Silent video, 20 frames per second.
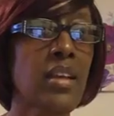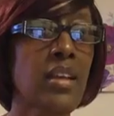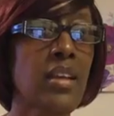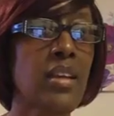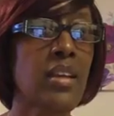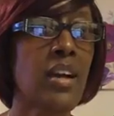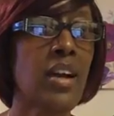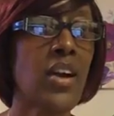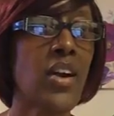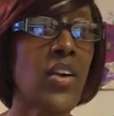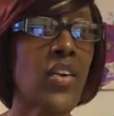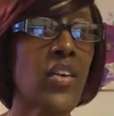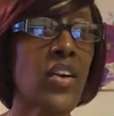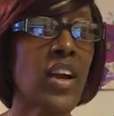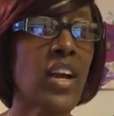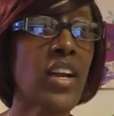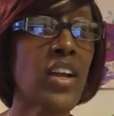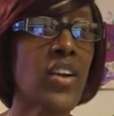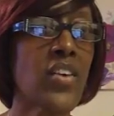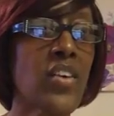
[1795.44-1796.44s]
All
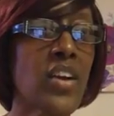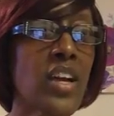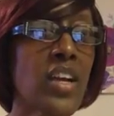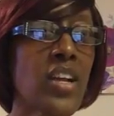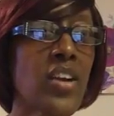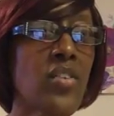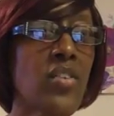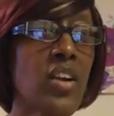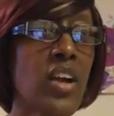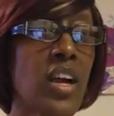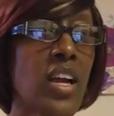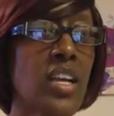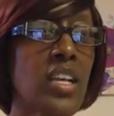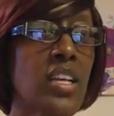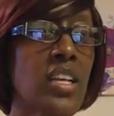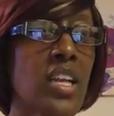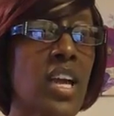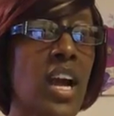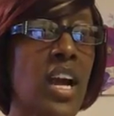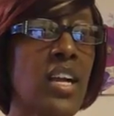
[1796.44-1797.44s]
right, all right, all right.
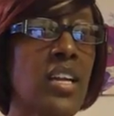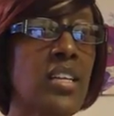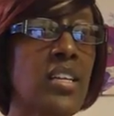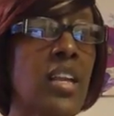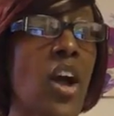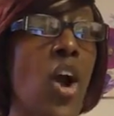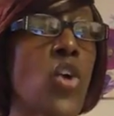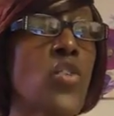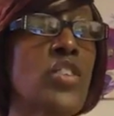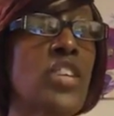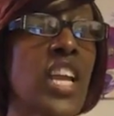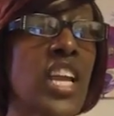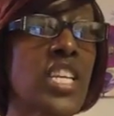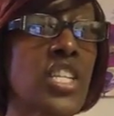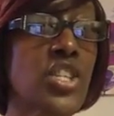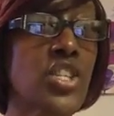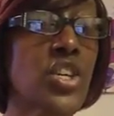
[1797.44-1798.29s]
Next